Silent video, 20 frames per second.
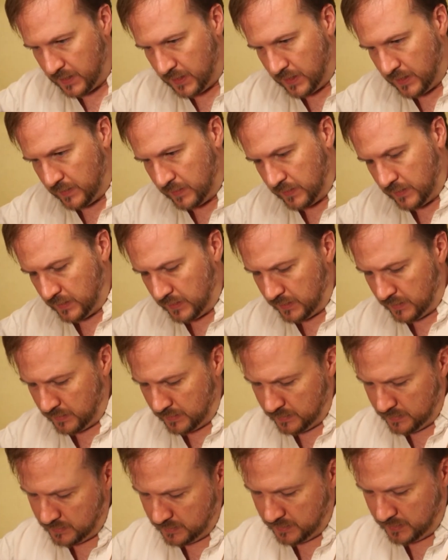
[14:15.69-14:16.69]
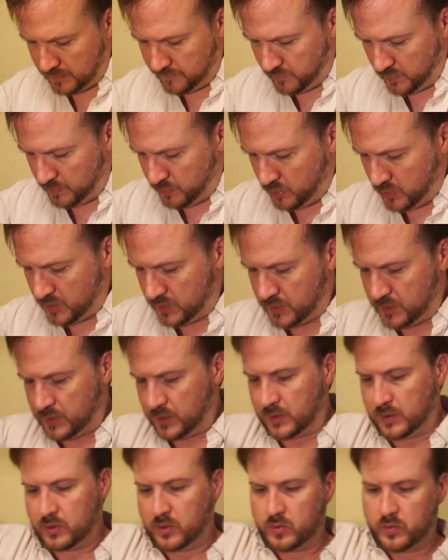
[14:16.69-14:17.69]
And then if we put
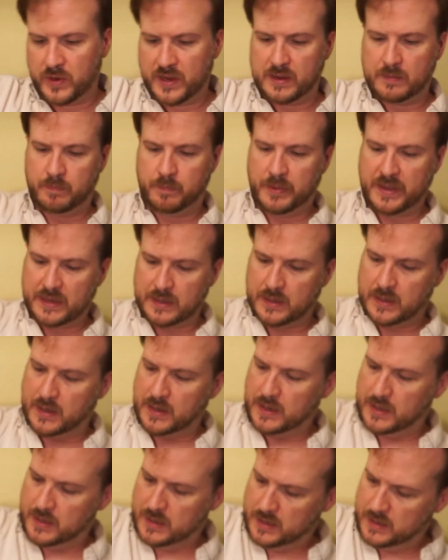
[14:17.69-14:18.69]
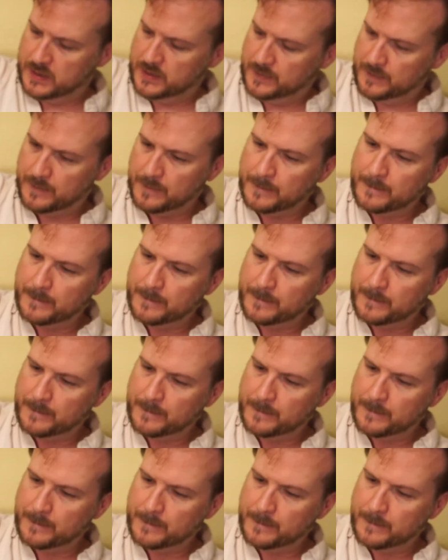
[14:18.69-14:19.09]
the little red button in,